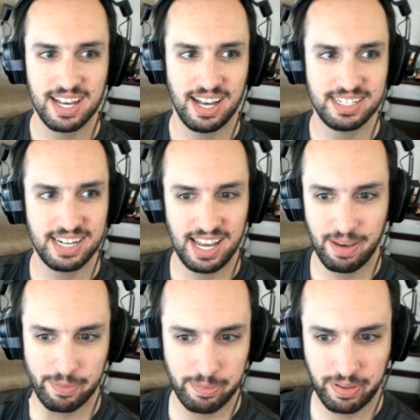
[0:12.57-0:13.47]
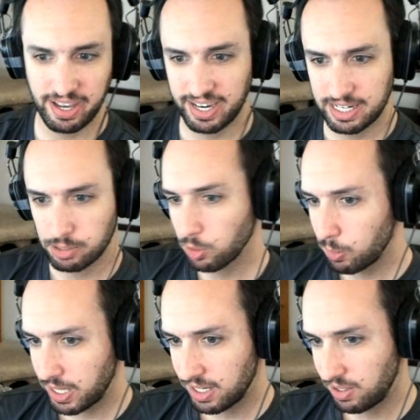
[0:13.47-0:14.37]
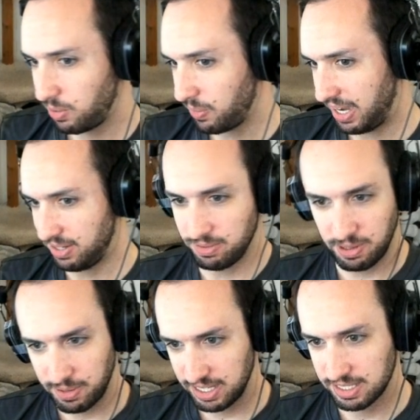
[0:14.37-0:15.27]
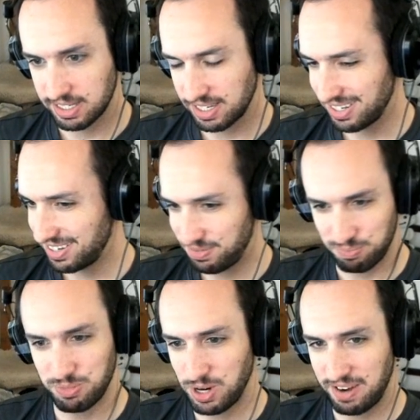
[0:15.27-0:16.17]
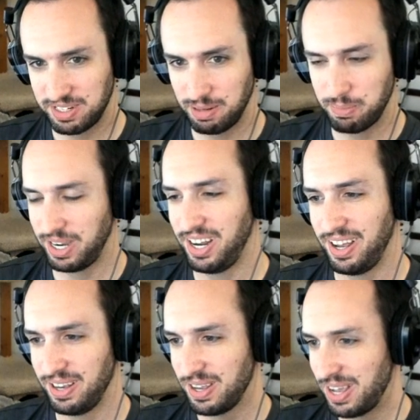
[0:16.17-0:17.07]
Uh, today I'm going to be playing against Ruben, who I don't know what he's drafted, but uh,